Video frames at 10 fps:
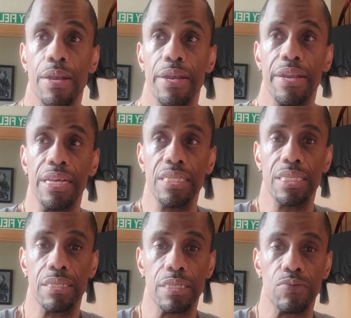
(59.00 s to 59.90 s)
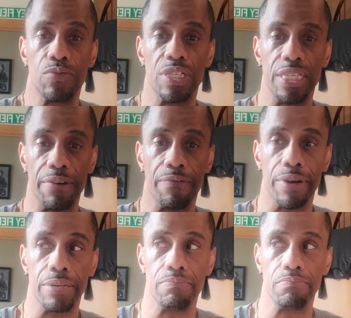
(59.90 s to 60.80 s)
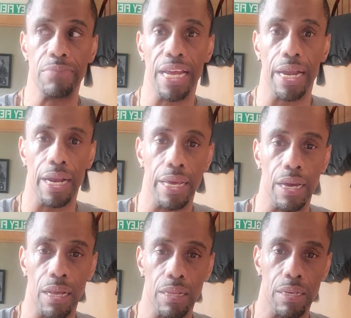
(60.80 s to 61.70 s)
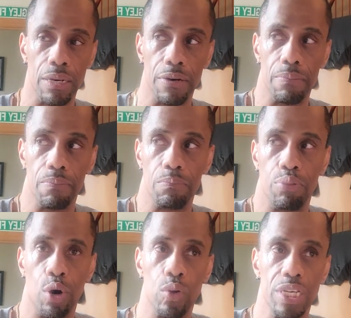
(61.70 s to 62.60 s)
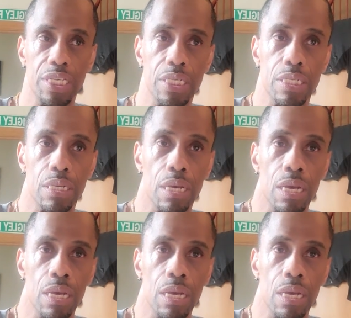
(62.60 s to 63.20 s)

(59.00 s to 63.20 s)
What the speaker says: this was different than any other police